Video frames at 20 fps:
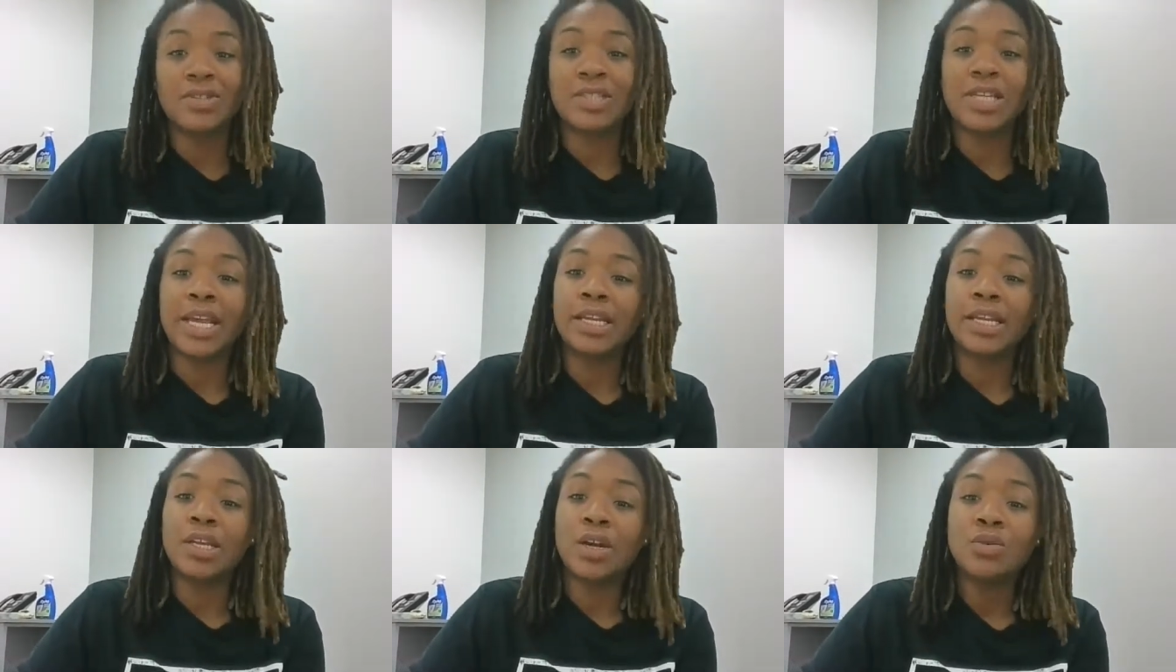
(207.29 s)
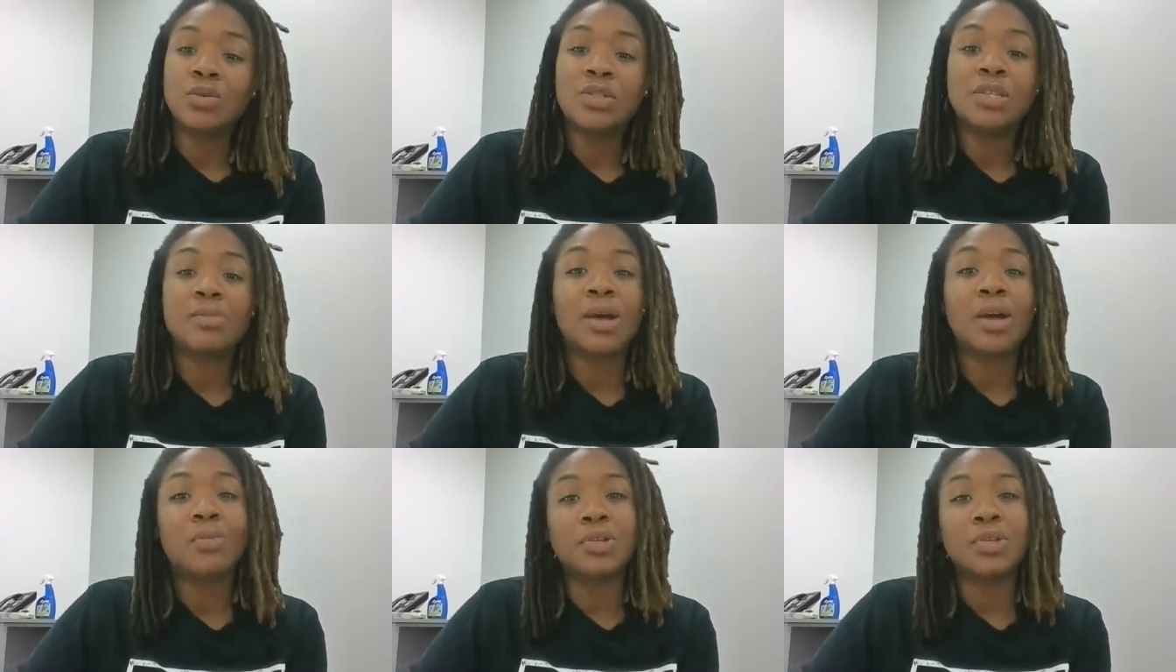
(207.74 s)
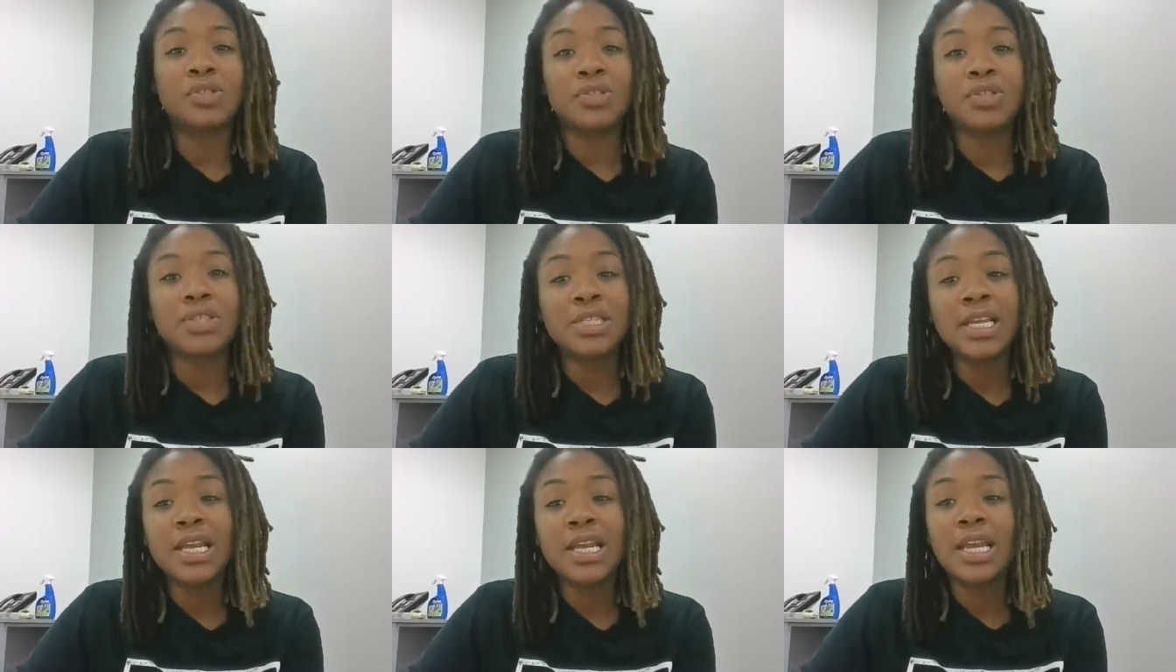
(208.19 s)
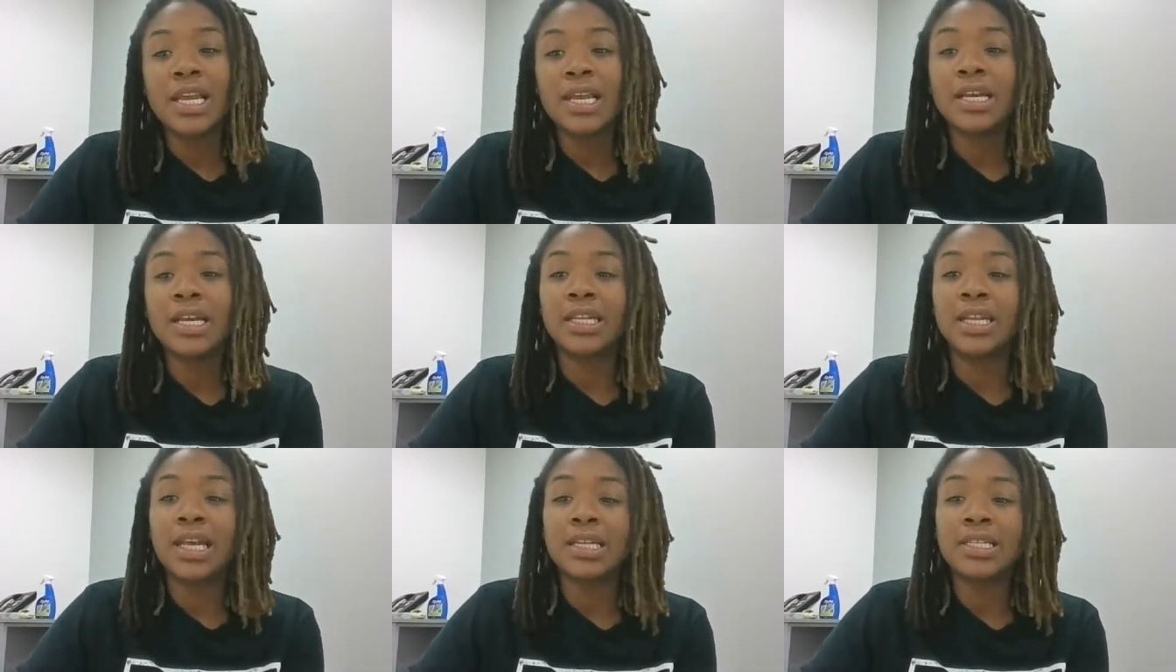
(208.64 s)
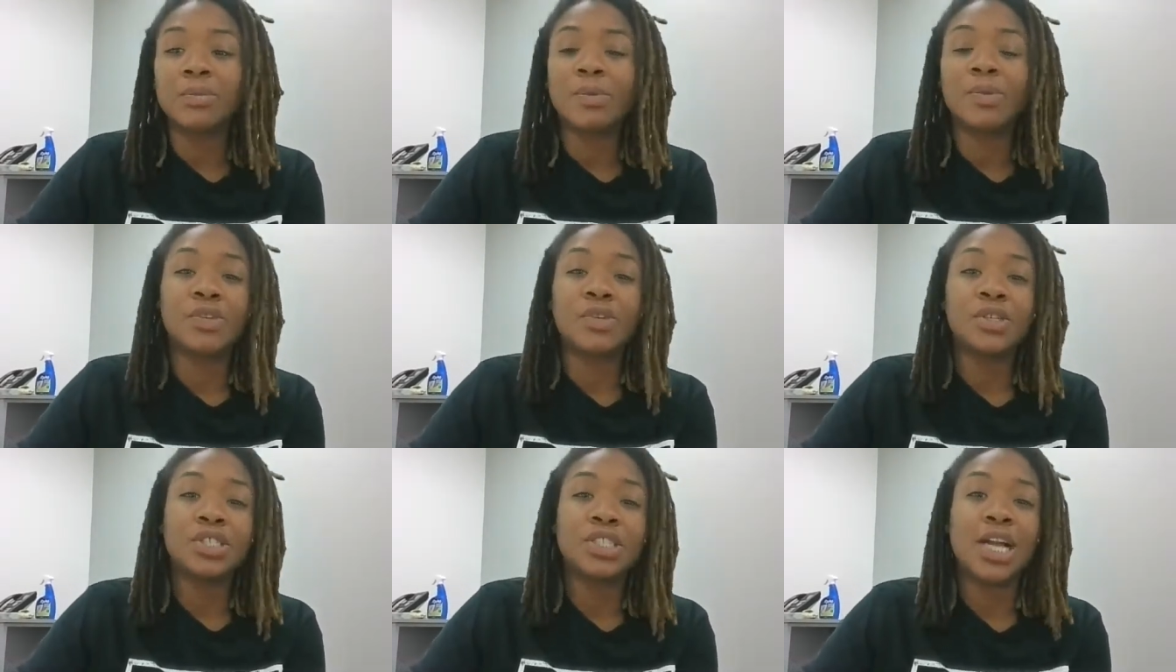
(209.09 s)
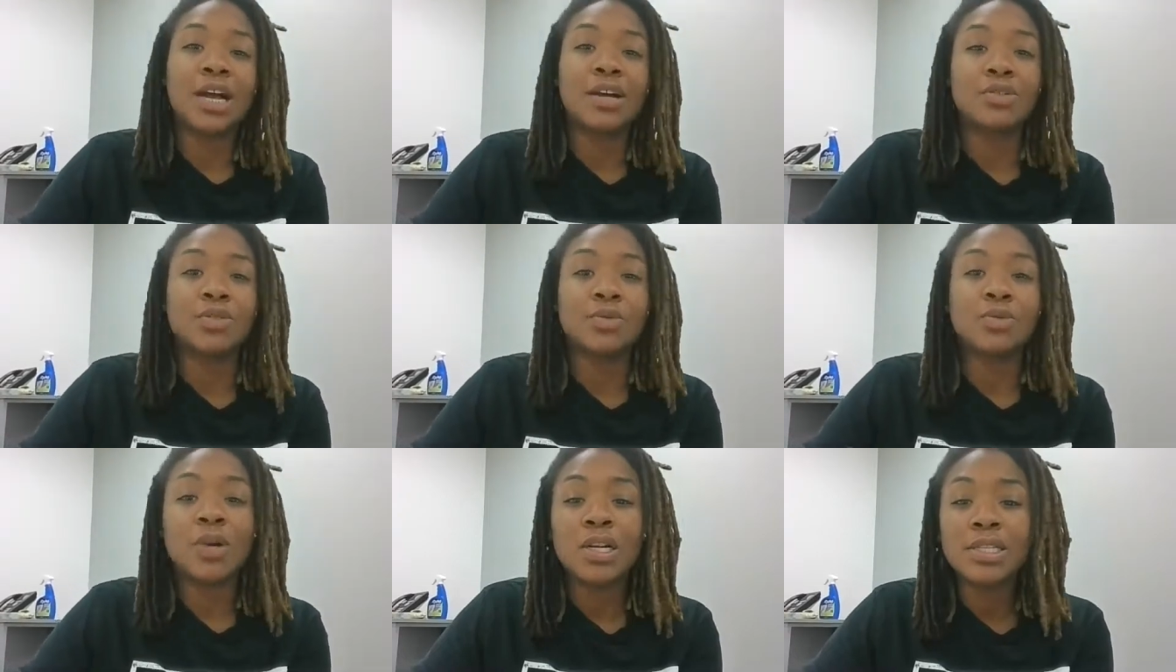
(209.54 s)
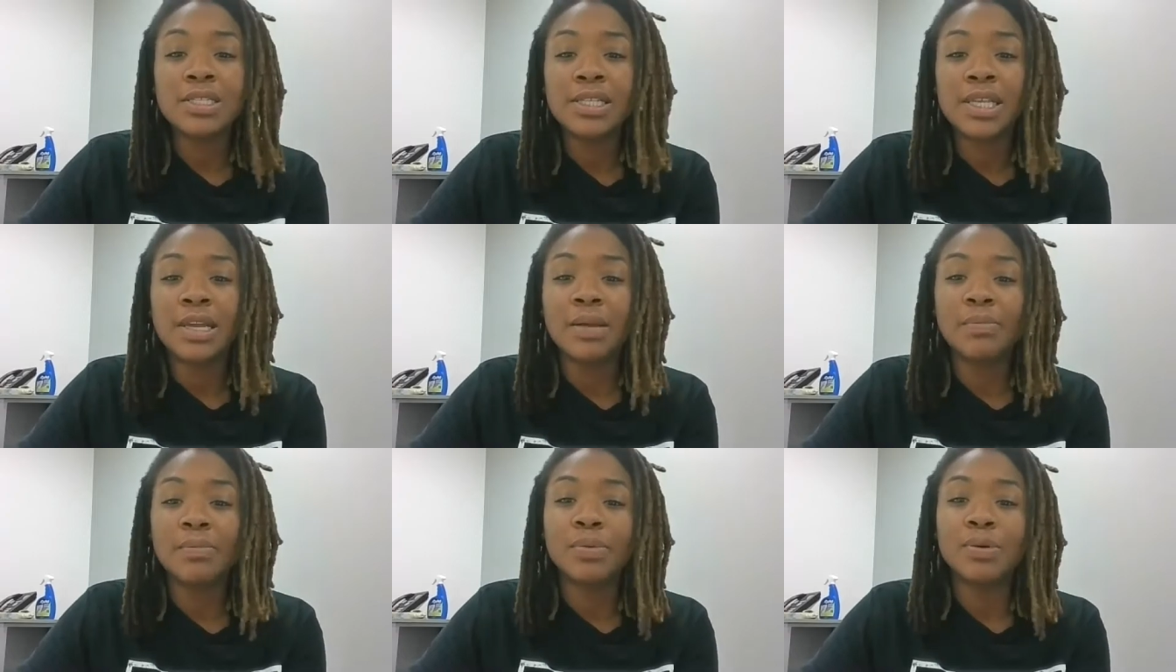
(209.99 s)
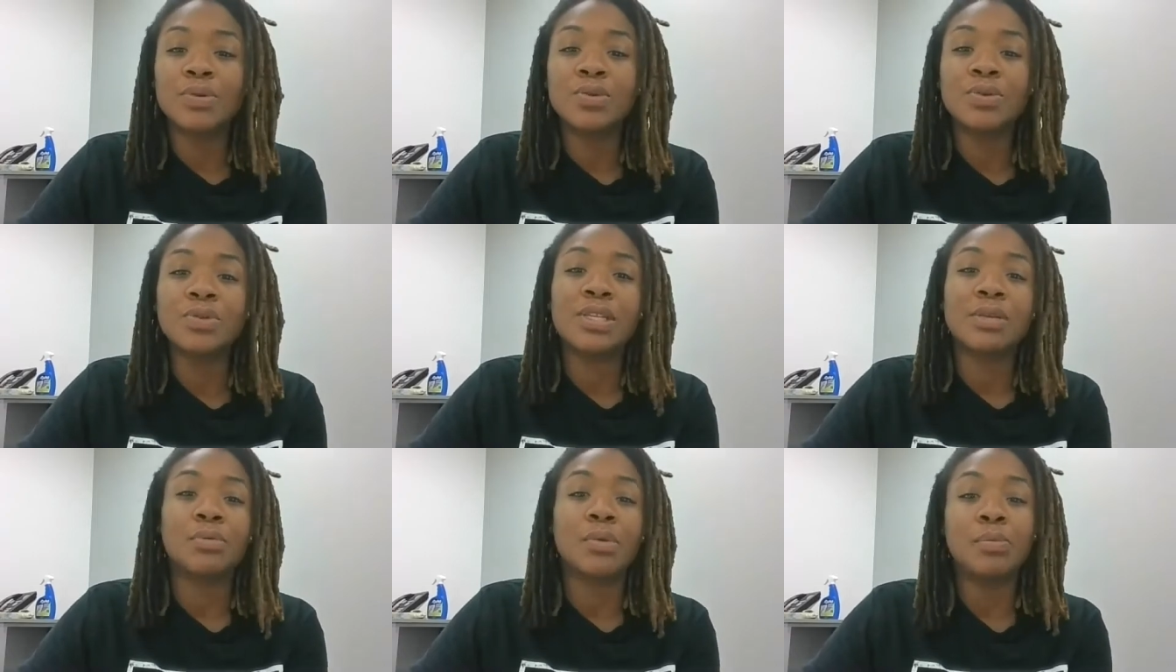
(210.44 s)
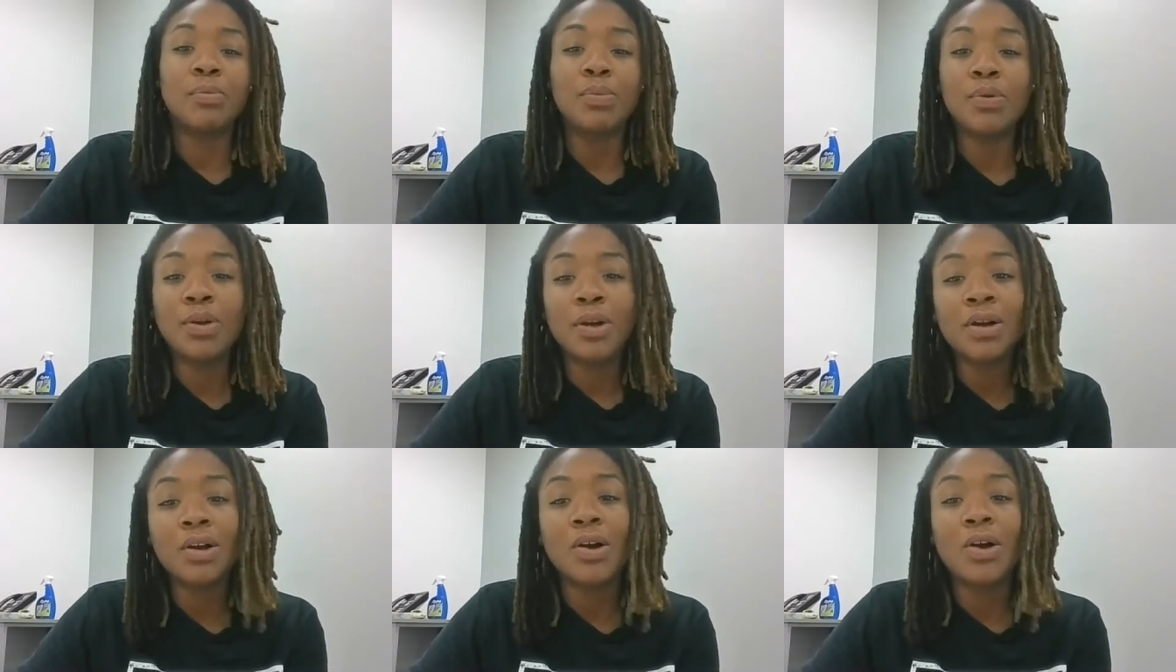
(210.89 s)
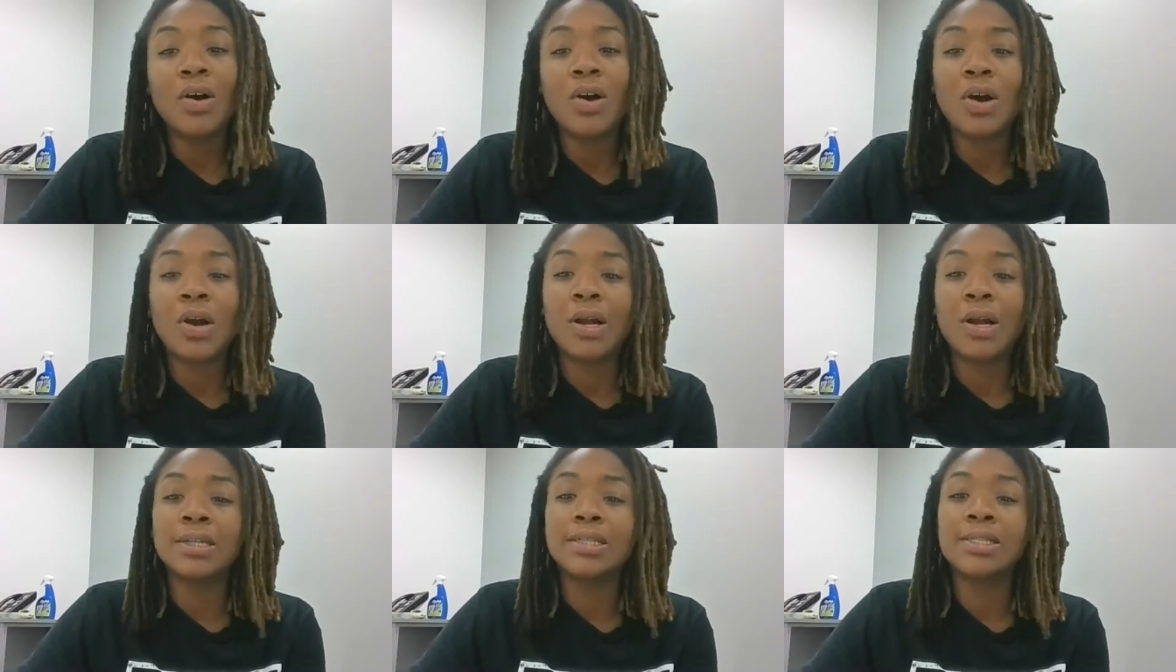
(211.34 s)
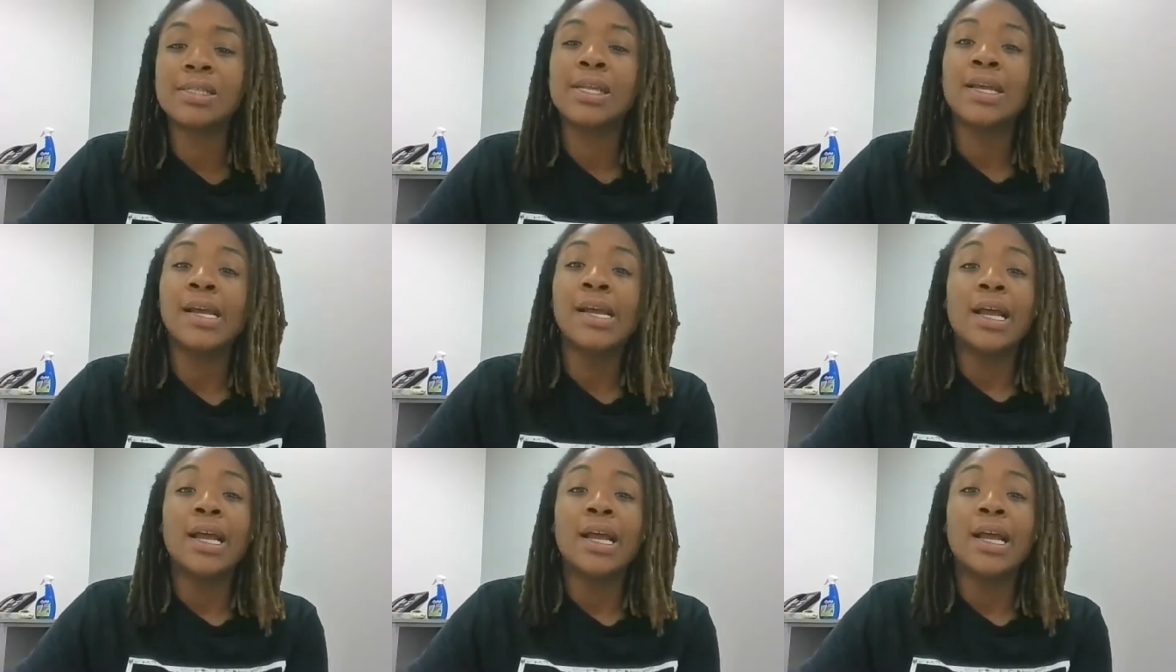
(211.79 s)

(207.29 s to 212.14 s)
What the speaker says: So take notes about what you're seeing, collect some of your child's work samples and report cards.